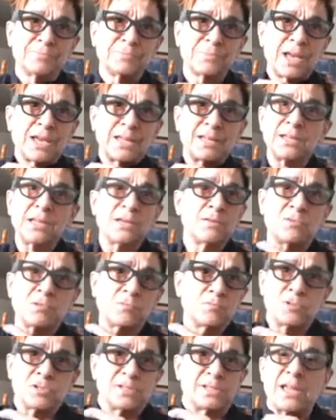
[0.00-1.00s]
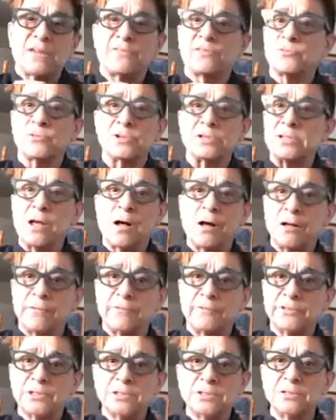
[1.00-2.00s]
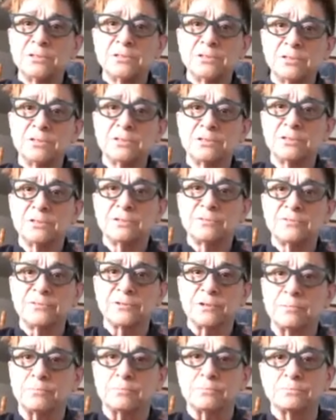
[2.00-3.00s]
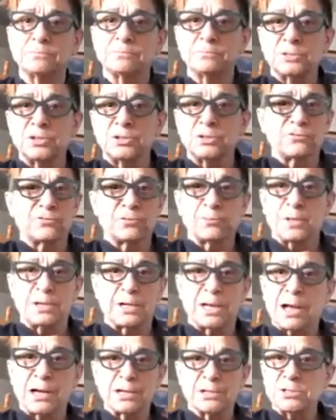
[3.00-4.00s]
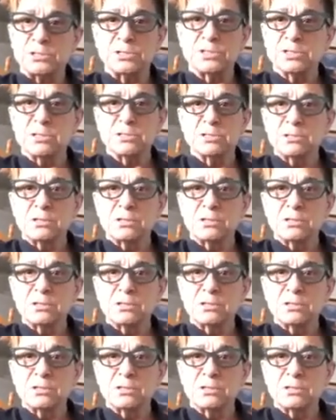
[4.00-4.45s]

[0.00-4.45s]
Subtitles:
It was never resolved from the doctors.